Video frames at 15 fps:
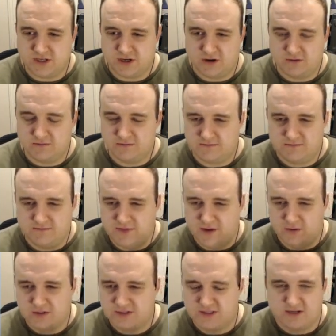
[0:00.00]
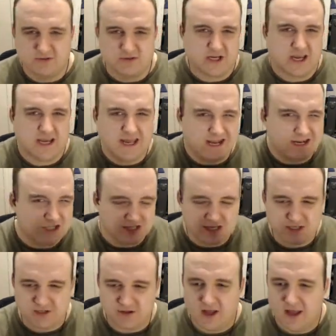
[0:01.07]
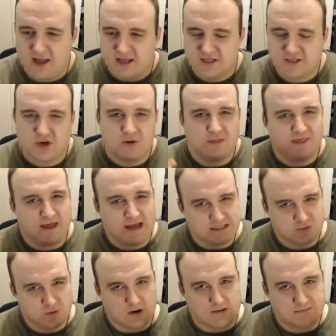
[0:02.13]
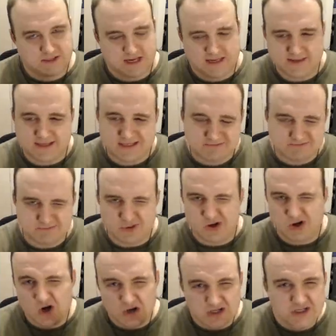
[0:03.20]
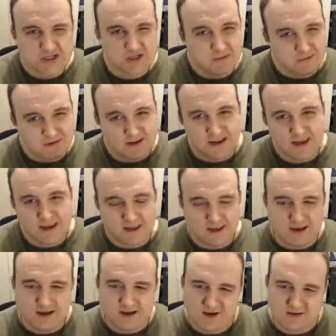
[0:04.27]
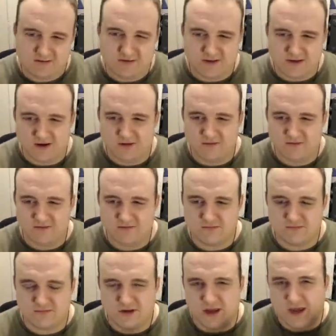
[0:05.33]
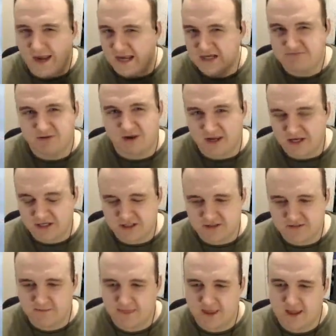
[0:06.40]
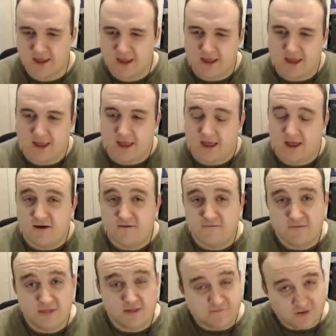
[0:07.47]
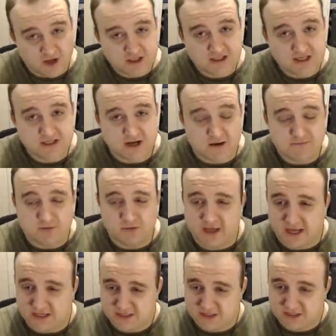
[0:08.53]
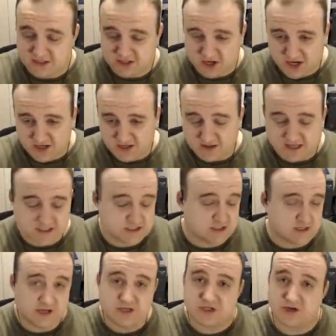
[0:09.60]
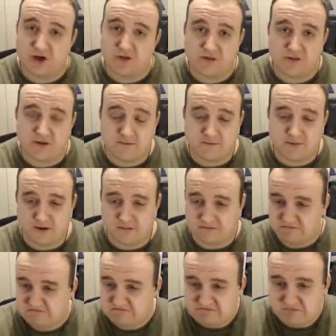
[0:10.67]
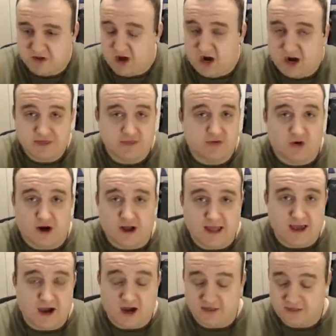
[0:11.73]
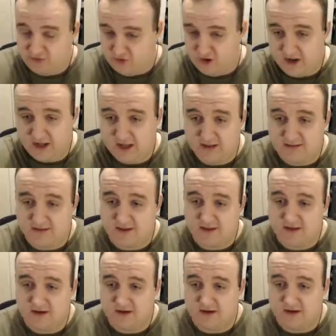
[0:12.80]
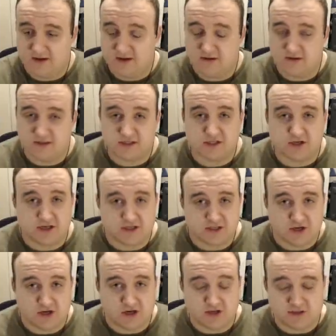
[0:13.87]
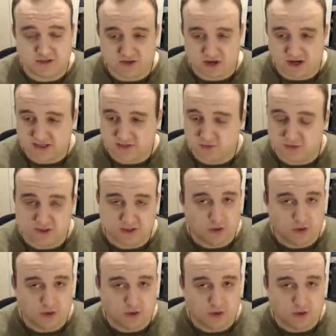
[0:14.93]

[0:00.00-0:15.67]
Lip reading: know, there was a connection issue. So that's where I'm saying there's possibly an explanation. The first example, yes, that side shot on the thumper, I thought I hit the side skirt and the tracks, which